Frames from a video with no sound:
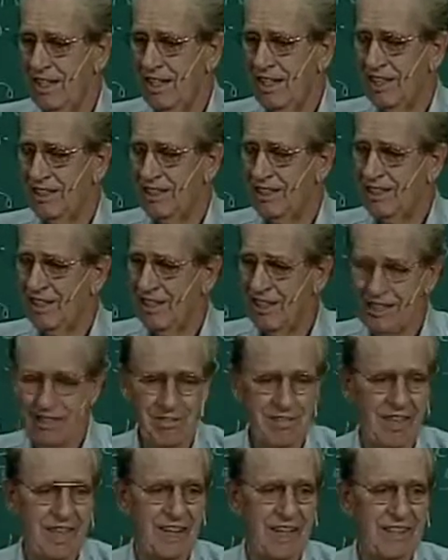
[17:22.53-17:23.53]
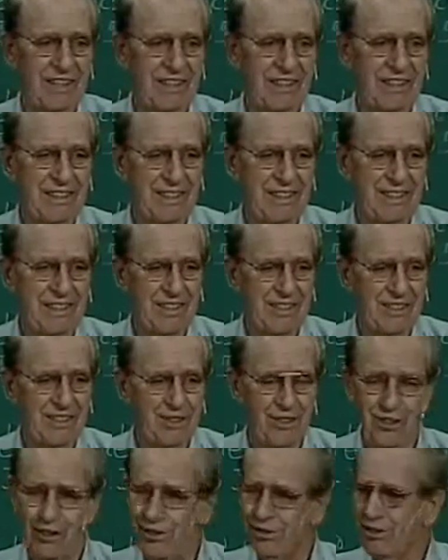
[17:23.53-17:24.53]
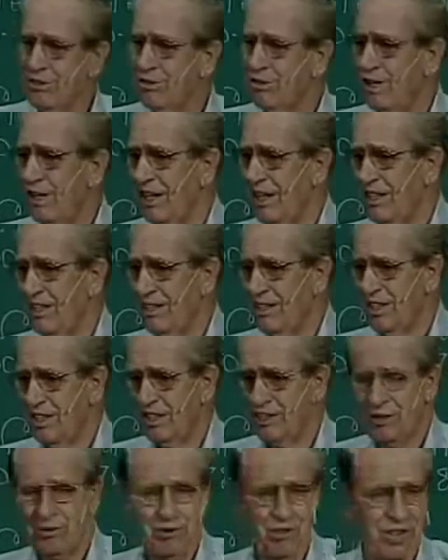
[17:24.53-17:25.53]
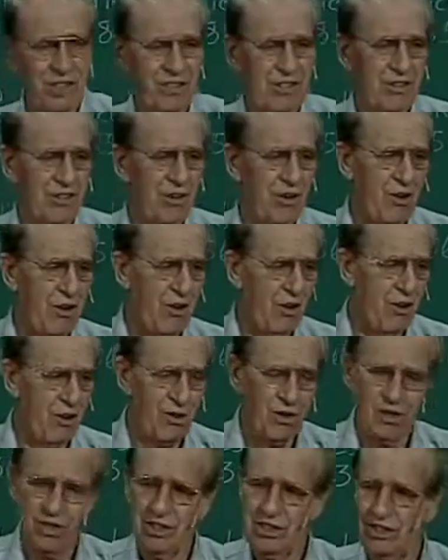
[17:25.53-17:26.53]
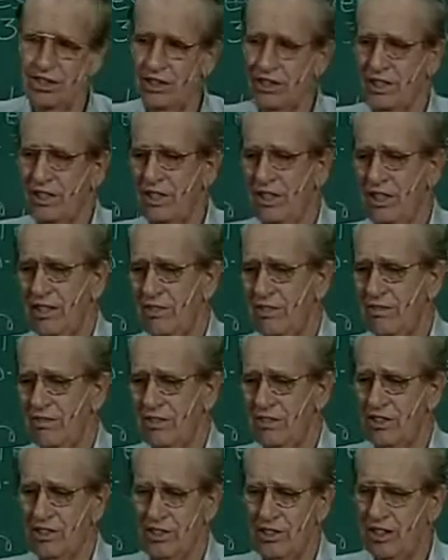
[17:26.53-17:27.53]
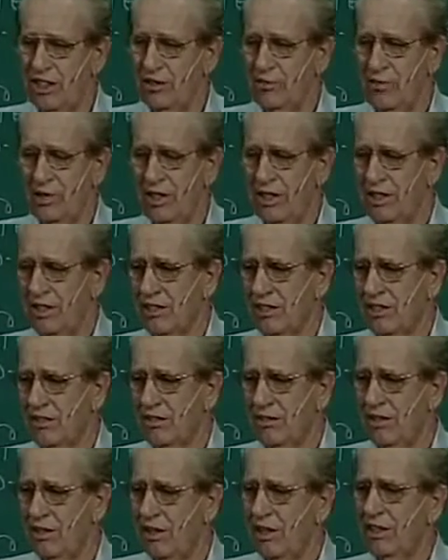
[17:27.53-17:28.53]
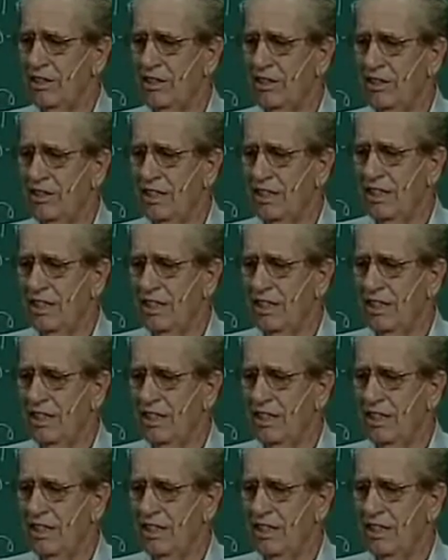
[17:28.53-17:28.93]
I said, Levi, don't try to take away the horrors of the shed blood of the cross.